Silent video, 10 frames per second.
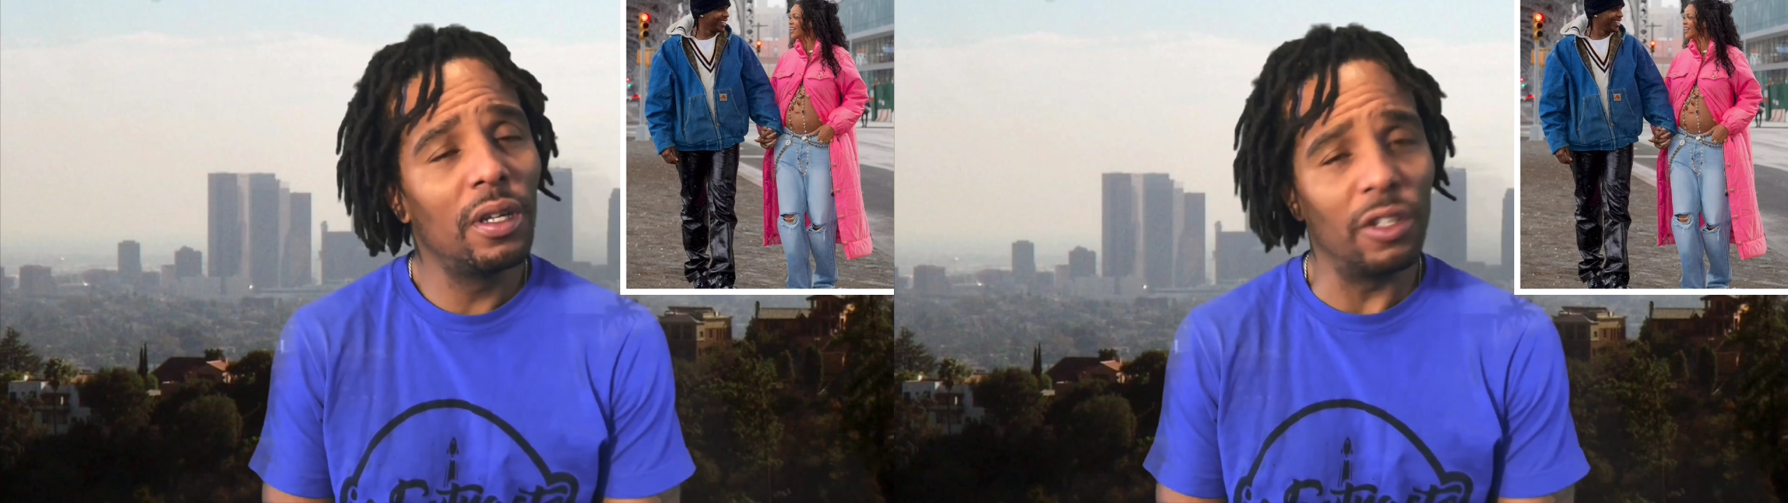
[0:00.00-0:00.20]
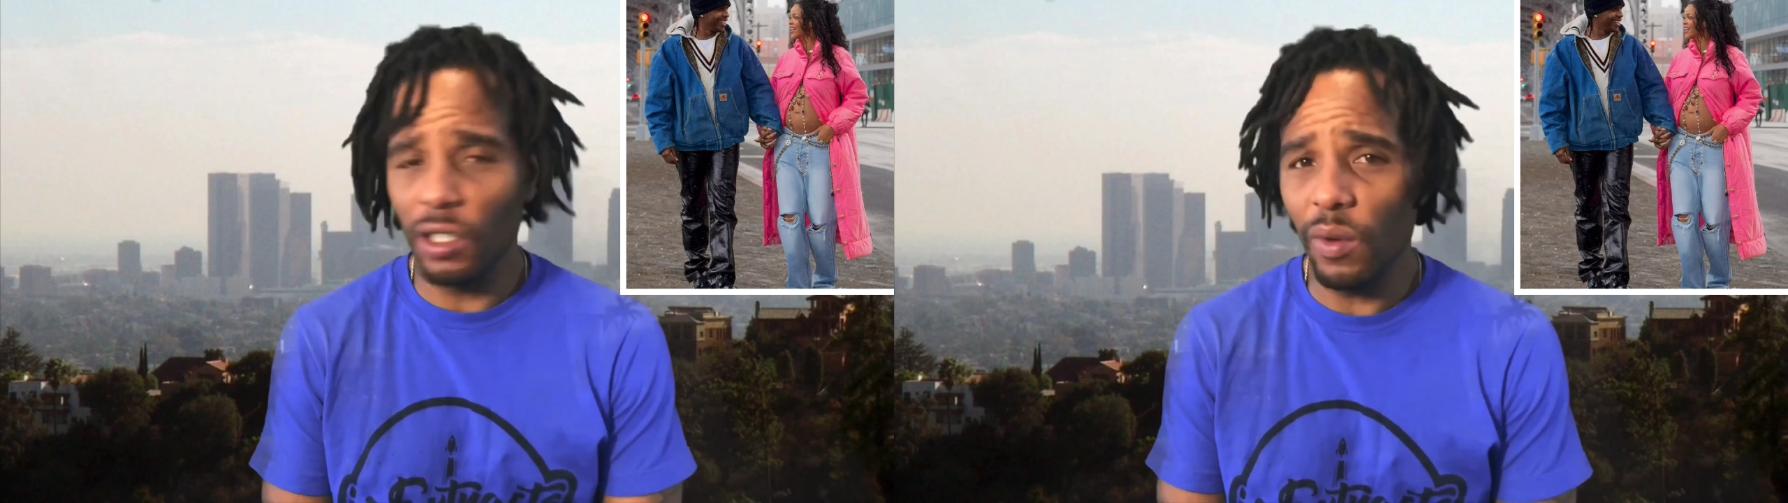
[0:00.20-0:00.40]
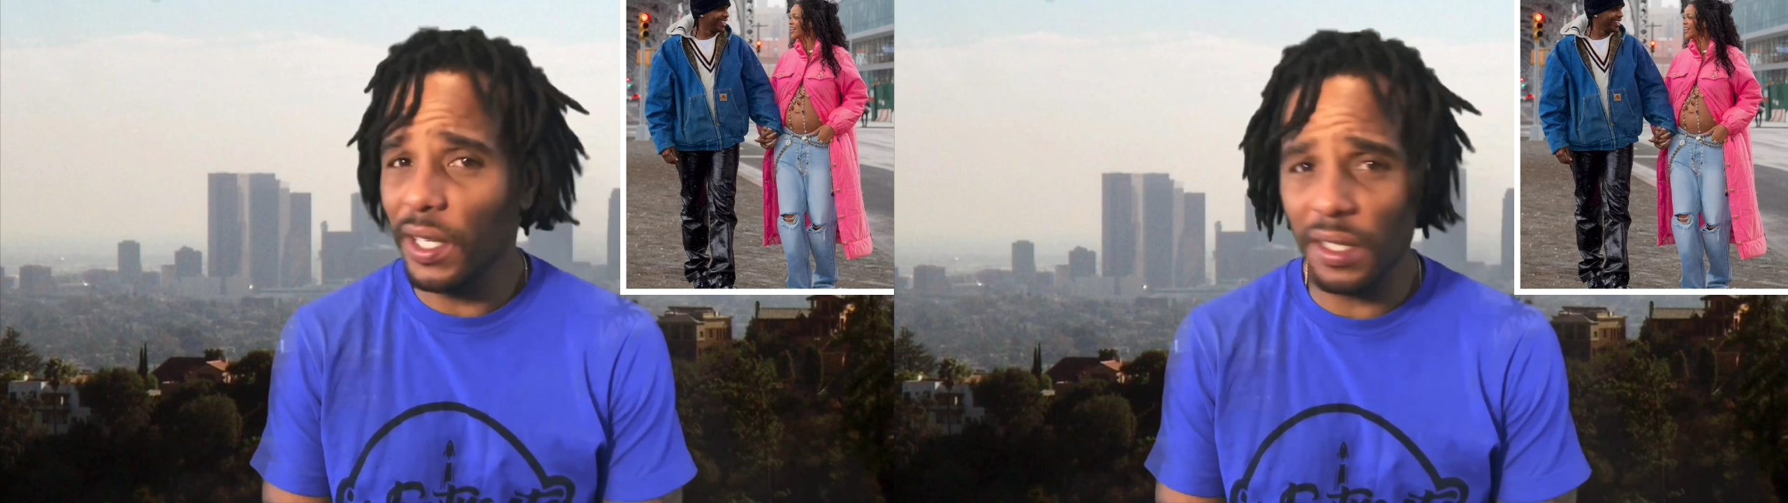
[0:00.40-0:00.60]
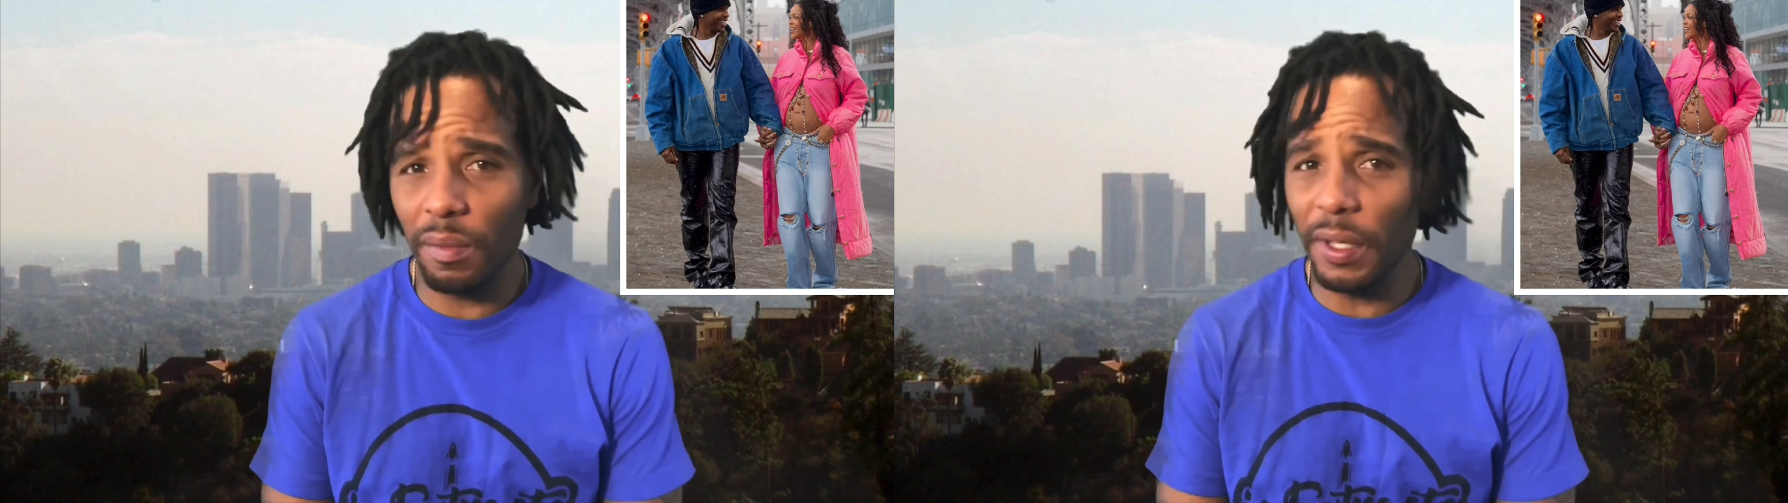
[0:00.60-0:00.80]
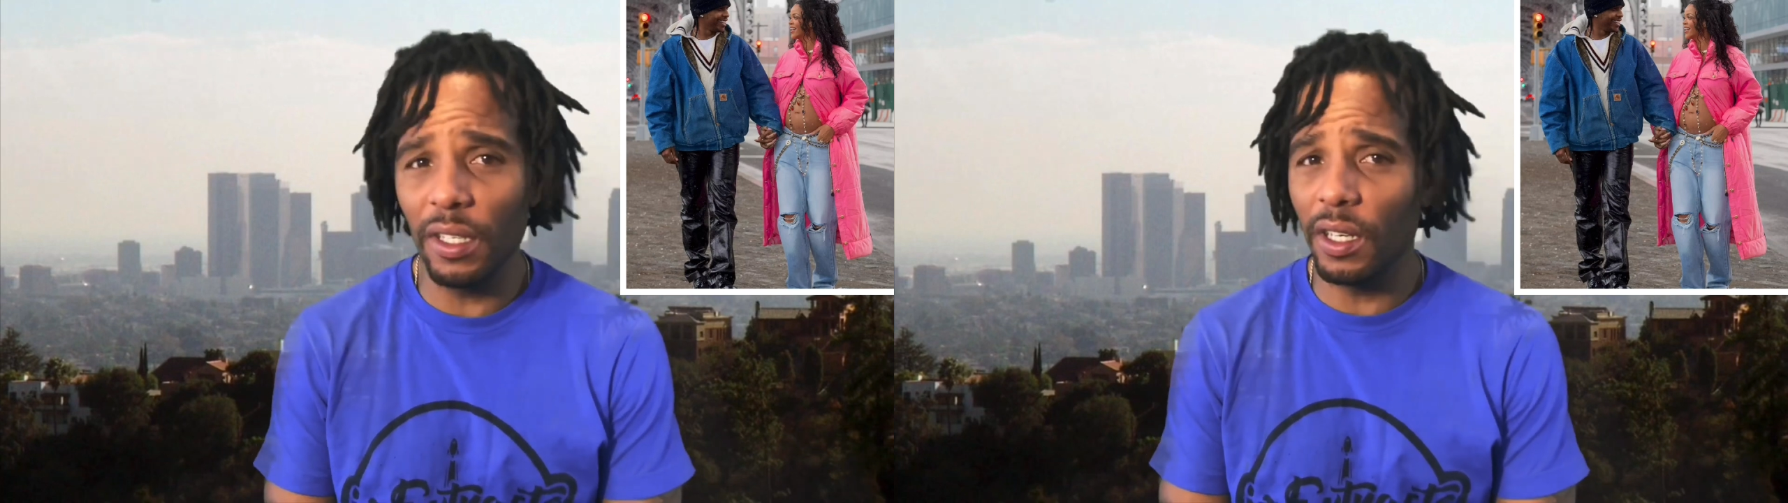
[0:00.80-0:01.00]
She wasn't a
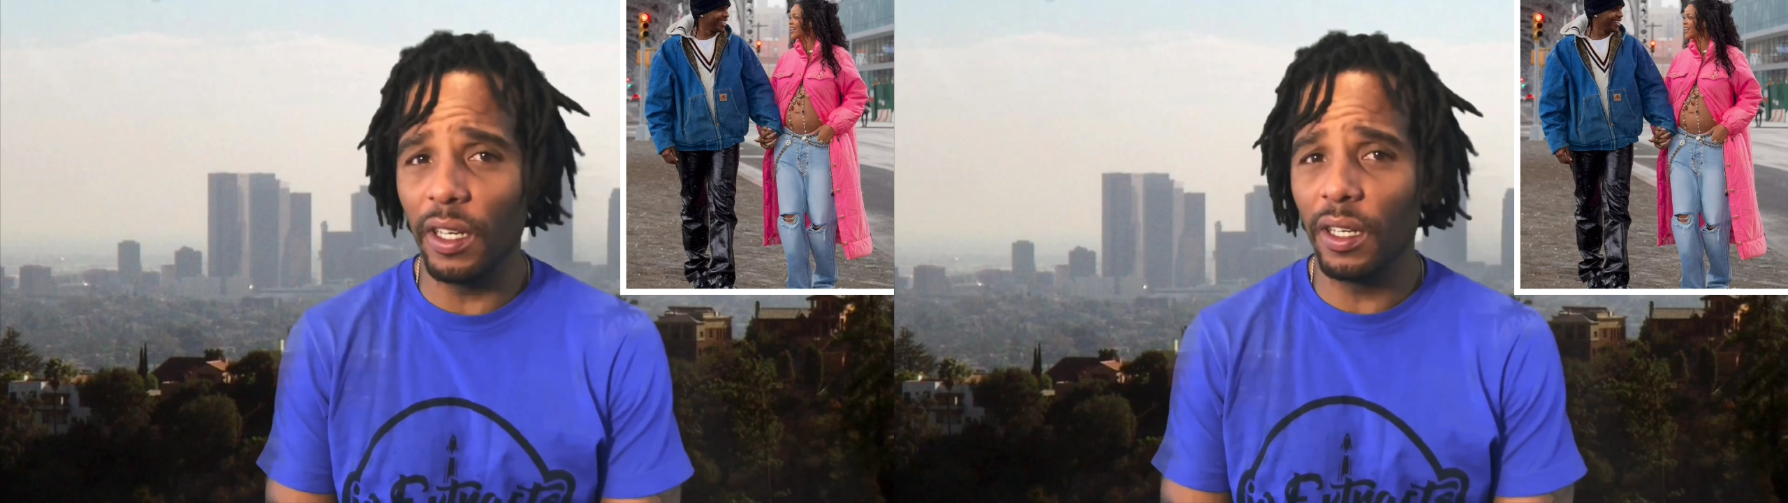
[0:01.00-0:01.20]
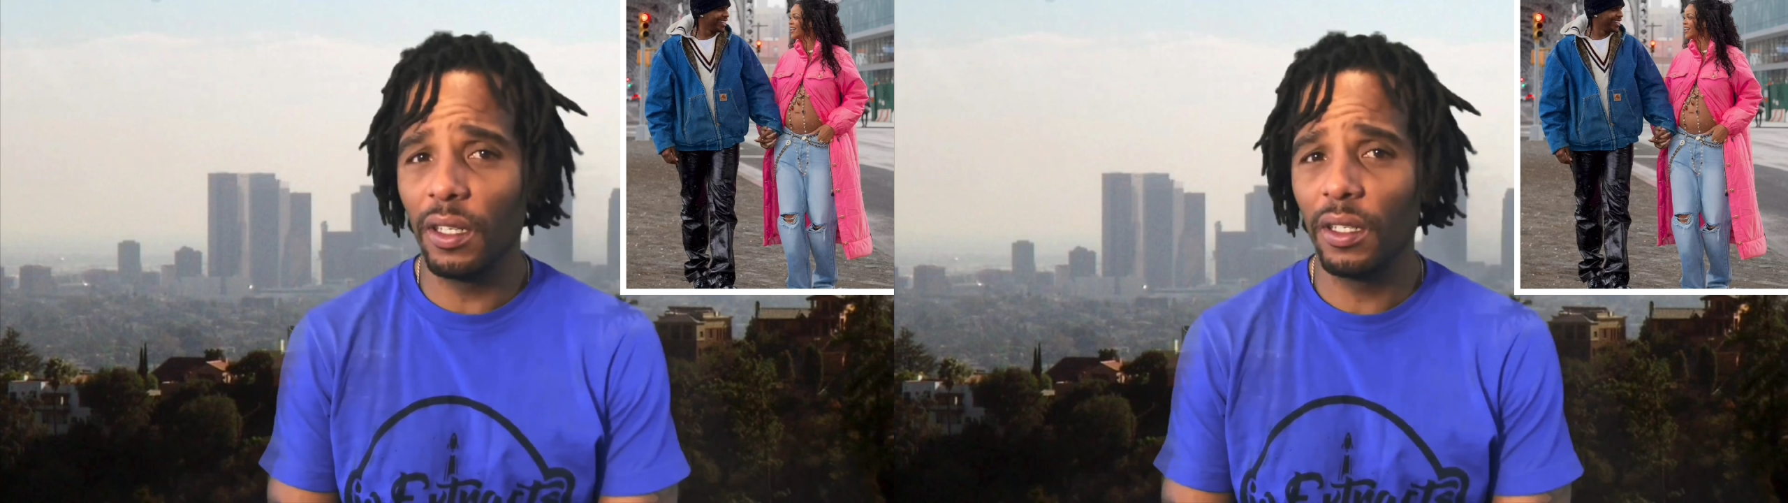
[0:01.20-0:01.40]
billionaire.